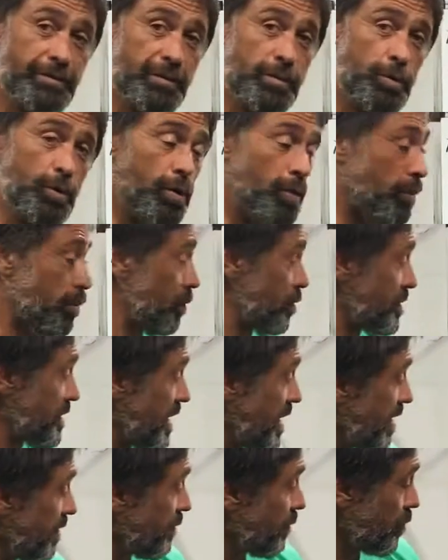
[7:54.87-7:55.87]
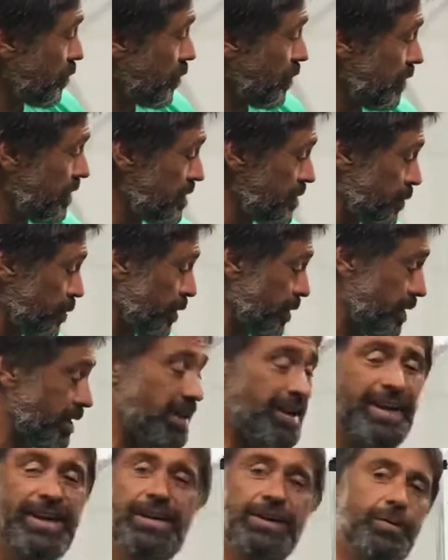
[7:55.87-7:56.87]
wall balls after all this work,
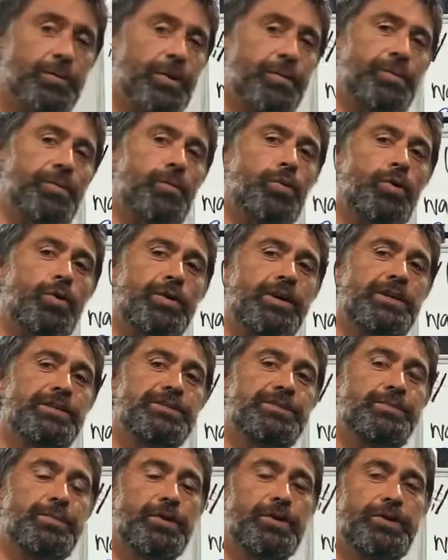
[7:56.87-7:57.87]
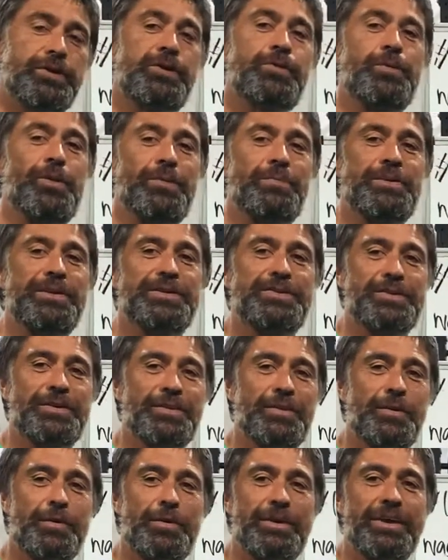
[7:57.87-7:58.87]
you won't be walking tomorrow and you won't be
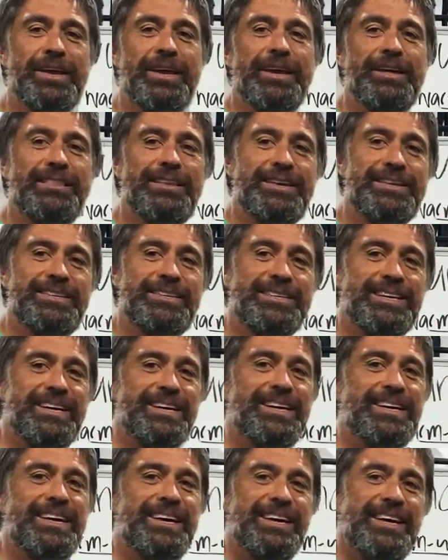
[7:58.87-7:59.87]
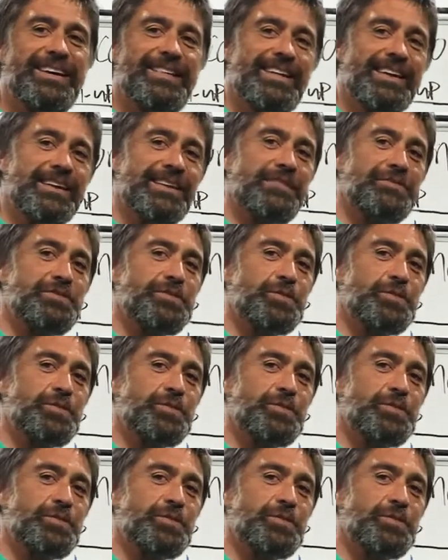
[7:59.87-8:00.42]
doing the workout that gives